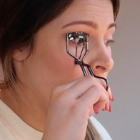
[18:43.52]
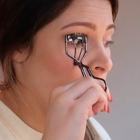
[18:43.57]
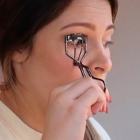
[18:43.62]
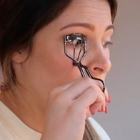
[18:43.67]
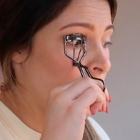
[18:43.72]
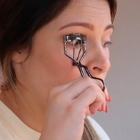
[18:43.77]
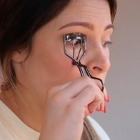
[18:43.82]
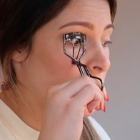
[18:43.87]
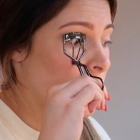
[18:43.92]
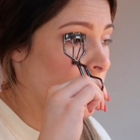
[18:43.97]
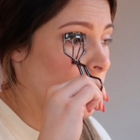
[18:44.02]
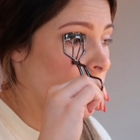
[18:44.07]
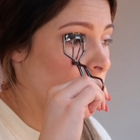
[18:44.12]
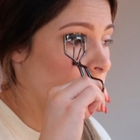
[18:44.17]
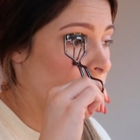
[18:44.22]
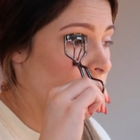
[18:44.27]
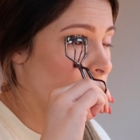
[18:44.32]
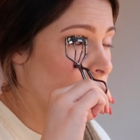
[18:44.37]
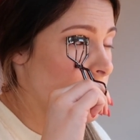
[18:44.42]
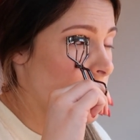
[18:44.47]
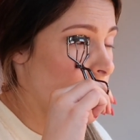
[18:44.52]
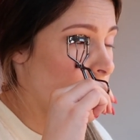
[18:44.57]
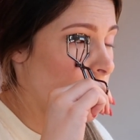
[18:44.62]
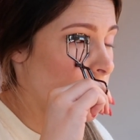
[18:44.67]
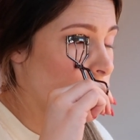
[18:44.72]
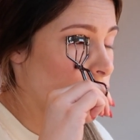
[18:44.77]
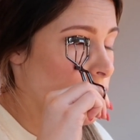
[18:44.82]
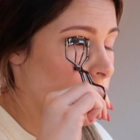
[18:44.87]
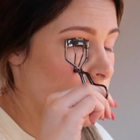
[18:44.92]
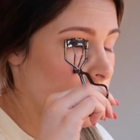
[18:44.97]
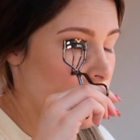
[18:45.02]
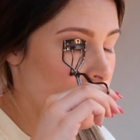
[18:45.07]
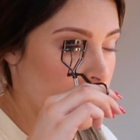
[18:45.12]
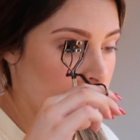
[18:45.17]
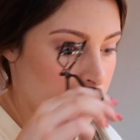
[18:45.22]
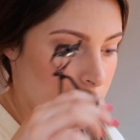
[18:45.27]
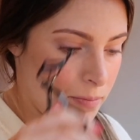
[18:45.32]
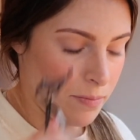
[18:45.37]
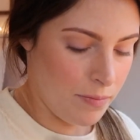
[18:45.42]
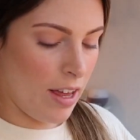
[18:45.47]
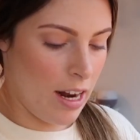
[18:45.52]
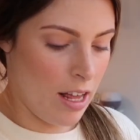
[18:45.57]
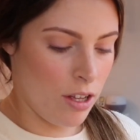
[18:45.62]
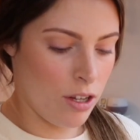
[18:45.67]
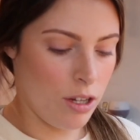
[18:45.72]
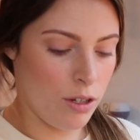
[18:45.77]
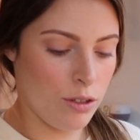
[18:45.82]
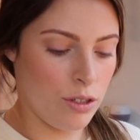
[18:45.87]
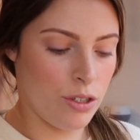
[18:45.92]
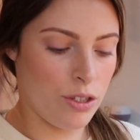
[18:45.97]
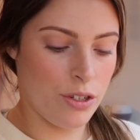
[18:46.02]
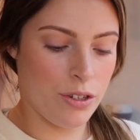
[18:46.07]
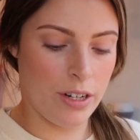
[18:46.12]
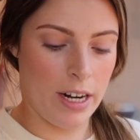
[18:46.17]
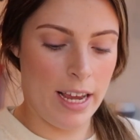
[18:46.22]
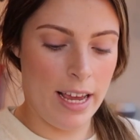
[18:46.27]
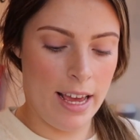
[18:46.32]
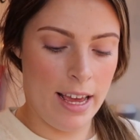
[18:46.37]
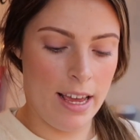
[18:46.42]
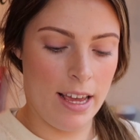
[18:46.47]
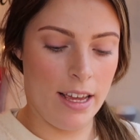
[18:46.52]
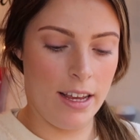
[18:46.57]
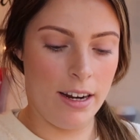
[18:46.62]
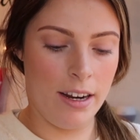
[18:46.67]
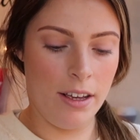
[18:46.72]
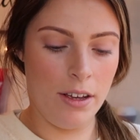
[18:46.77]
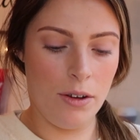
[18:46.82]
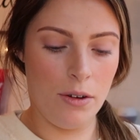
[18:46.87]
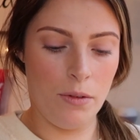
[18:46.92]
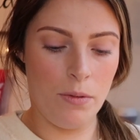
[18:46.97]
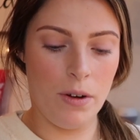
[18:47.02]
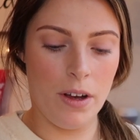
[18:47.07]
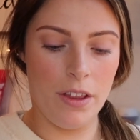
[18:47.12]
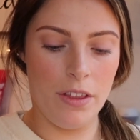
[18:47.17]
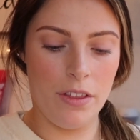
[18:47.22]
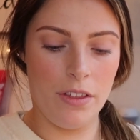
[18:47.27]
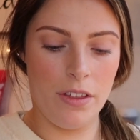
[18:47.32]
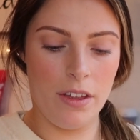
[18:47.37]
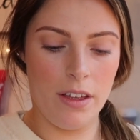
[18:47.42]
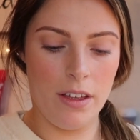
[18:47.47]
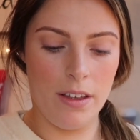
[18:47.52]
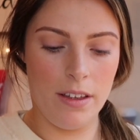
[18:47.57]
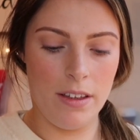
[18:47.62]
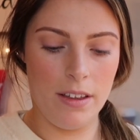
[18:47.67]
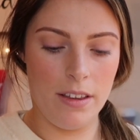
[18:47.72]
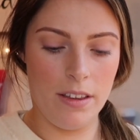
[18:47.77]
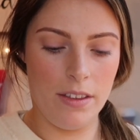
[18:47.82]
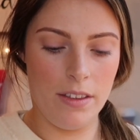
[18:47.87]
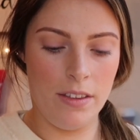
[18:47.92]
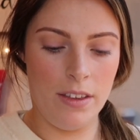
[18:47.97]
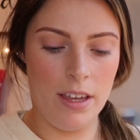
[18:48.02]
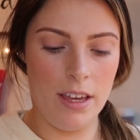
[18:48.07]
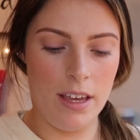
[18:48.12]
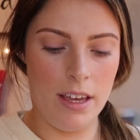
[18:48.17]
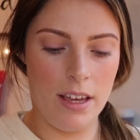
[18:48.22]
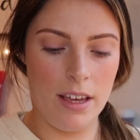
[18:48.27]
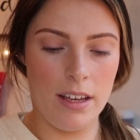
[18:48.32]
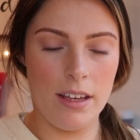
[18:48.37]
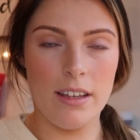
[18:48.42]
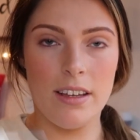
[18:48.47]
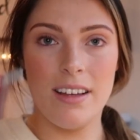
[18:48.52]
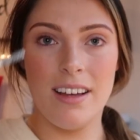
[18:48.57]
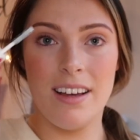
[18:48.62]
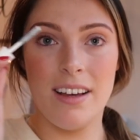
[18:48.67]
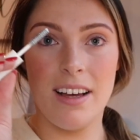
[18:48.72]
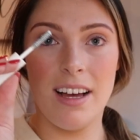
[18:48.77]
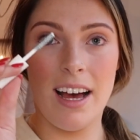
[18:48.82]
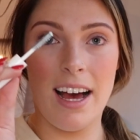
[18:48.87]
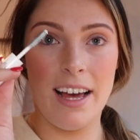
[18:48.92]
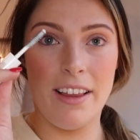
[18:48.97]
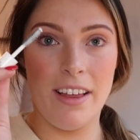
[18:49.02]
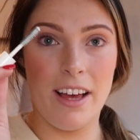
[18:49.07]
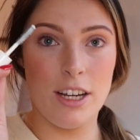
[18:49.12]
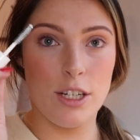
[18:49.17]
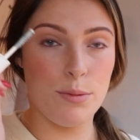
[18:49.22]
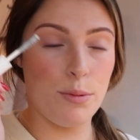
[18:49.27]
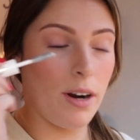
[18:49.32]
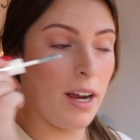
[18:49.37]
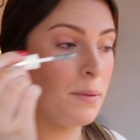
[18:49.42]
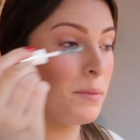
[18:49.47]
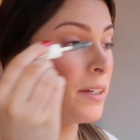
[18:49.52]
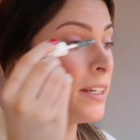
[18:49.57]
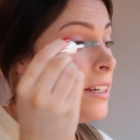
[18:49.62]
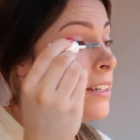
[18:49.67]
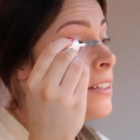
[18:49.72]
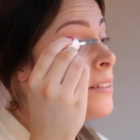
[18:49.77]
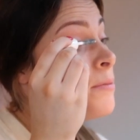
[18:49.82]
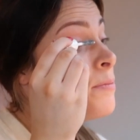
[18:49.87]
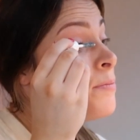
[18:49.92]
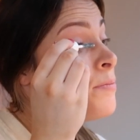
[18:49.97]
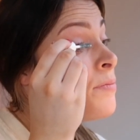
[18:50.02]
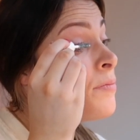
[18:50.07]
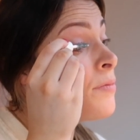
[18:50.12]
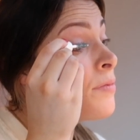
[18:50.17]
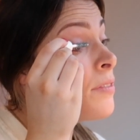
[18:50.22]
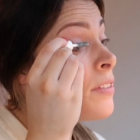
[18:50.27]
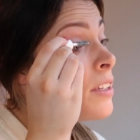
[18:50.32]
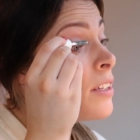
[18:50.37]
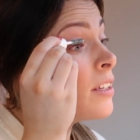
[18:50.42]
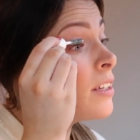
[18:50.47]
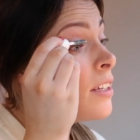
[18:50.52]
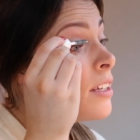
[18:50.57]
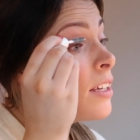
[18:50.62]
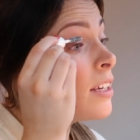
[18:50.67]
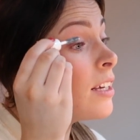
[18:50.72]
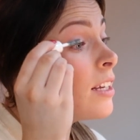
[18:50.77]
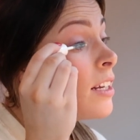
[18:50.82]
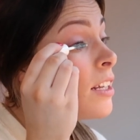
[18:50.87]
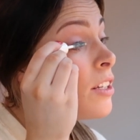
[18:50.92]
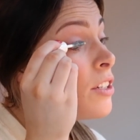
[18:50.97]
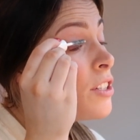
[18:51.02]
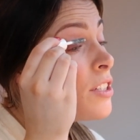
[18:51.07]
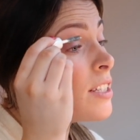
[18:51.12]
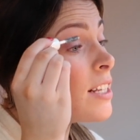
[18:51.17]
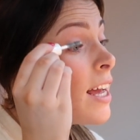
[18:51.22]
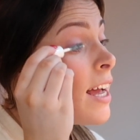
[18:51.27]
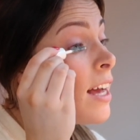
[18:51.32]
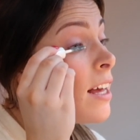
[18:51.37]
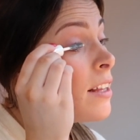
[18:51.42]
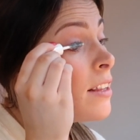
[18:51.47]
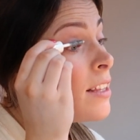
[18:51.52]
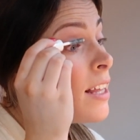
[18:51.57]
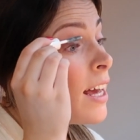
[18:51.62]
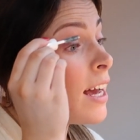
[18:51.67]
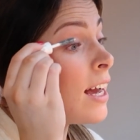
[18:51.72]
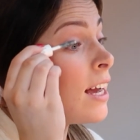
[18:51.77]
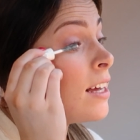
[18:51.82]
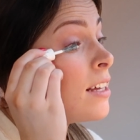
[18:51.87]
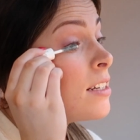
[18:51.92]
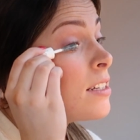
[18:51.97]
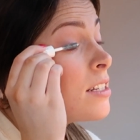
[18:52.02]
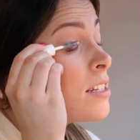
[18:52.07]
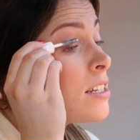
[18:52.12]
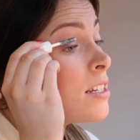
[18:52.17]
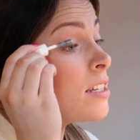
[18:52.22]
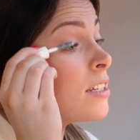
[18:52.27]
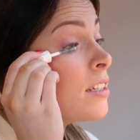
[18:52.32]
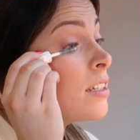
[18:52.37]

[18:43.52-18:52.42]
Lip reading: I really love this eyelash curler. Then I'll go straight in with the eyelash primer, and I'll just add that.